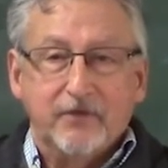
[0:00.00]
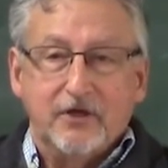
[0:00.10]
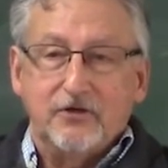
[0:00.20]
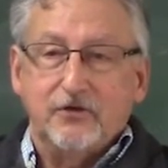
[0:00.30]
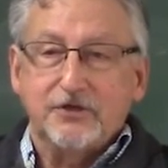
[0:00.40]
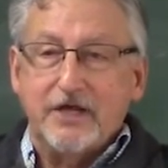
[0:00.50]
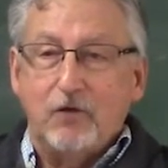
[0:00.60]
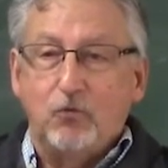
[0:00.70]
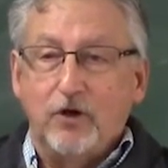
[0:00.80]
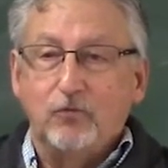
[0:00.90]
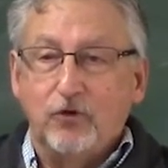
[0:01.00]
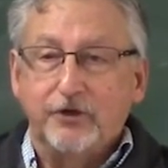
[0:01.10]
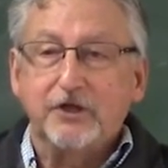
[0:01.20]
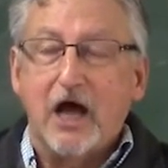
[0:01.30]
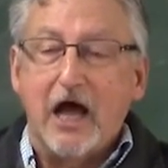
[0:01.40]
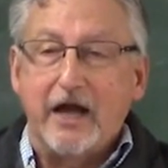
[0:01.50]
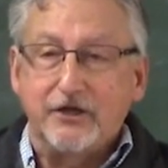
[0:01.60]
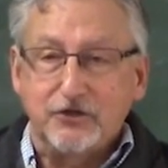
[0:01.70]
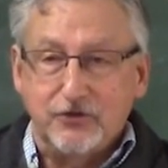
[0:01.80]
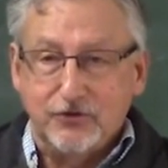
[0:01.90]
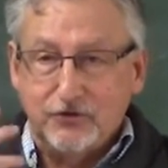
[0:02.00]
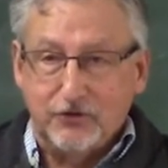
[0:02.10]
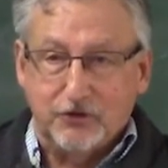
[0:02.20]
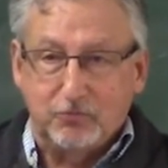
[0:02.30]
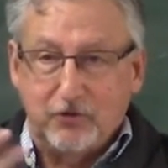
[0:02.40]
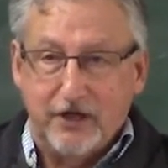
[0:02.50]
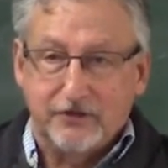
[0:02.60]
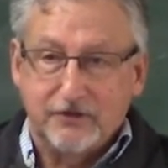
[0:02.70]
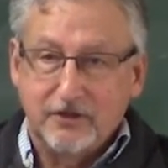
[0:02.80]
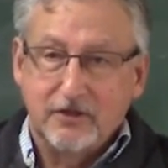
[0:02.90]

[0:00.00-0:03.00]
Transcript: And notice that one word, God, is used to express